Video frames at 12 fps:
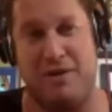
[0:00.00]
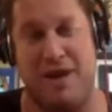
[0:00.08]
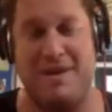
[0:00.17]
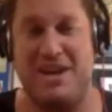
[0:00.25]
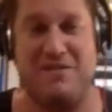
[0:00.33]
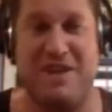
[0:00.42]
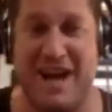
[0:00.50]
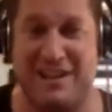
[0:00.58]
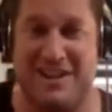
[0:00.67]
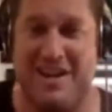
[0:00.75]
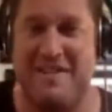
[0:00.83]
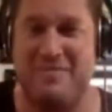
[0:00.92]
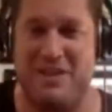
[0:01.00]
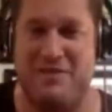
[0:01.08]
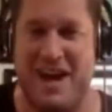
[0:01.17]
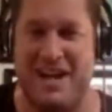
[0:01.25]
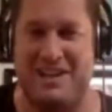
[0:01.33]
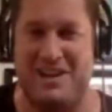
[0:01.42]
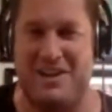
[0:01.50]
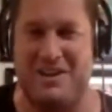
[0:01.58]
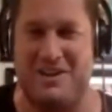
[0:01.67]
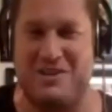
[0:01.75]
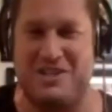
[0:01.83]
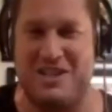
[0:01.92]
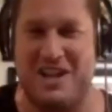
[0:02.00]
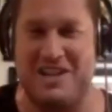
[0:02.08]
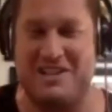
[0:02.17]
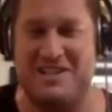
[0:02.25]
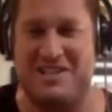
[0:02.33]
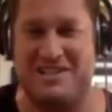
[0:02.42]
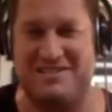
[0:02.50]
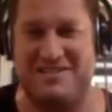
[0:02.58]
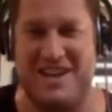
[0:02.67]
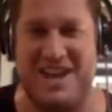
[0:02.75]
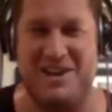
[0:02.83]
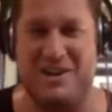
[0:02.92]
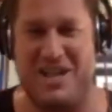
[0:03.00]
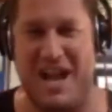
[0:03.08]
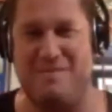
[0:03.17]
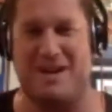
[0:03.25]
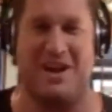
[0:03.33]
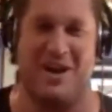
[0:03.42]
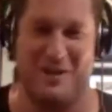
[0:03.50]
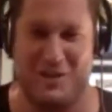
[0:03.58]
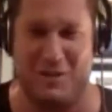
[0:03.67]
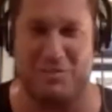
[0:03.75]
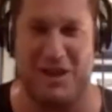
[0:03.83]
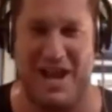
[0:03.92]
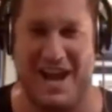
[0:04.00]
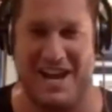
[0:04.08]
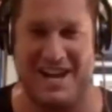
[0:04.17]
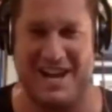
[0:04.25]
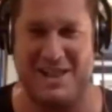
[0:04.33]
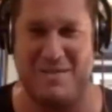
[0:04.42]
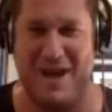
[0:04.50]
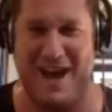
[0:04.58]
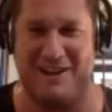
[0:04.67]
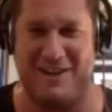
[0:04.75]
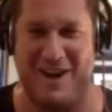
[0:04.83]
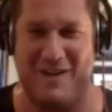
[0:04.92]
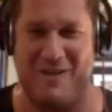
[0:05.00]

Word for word: I mean, you've got you've got your your son's entertainment also playing in the background